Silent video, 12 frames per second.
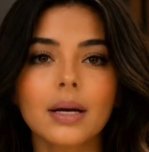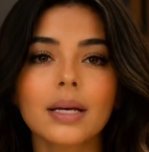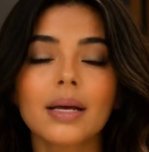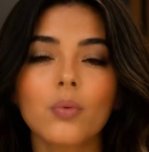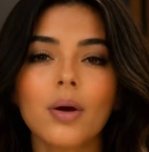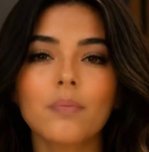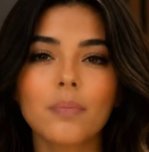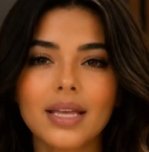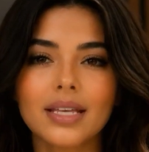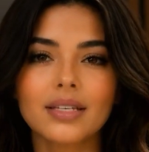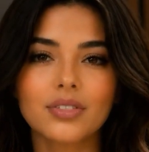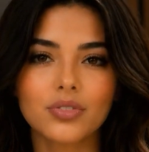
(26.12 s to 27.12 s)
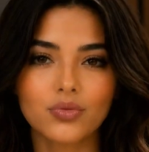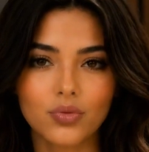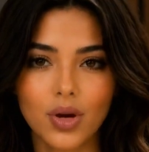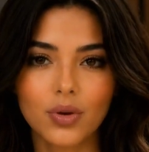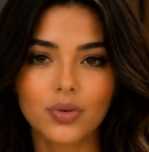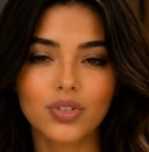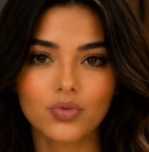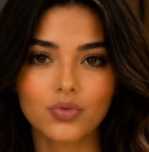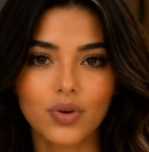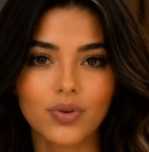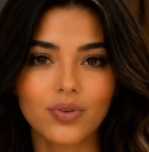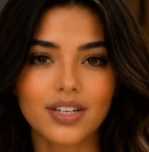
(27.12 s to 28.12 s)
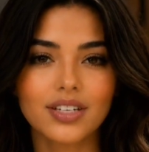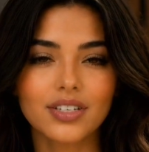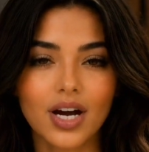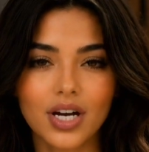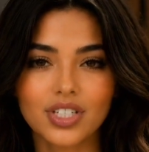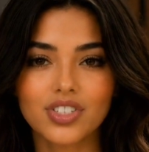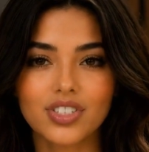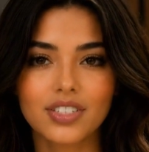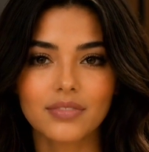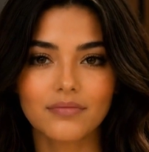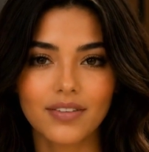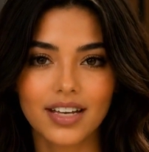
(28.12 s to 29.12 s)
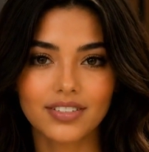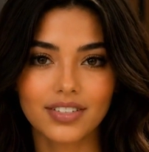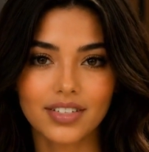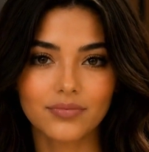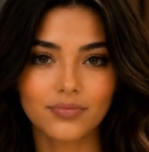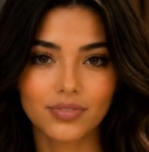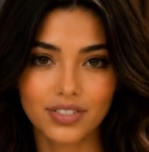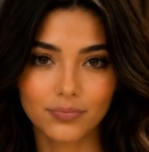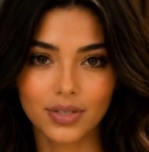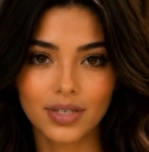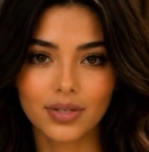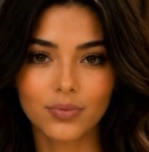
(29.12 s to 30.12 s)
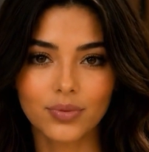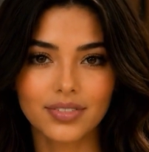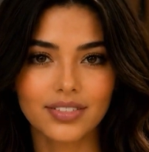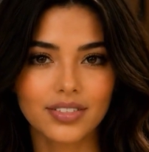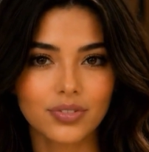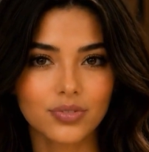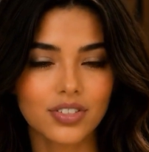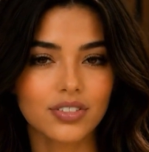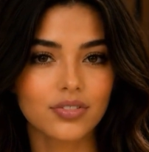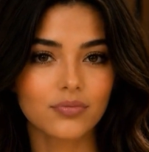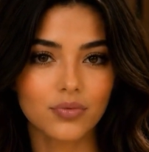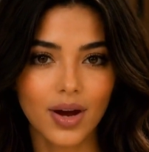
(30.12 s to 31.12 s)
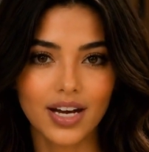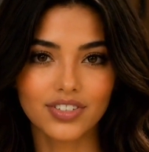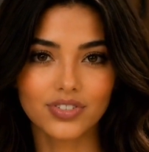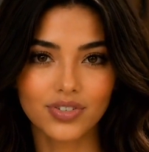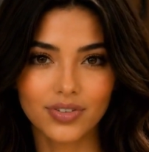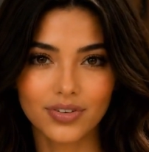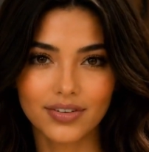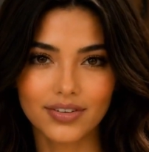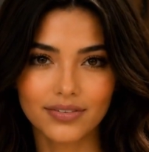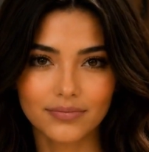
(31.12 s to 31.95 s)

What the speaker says: Like, what makes a drone and not just a fancy frisbee with delusions of grandeur?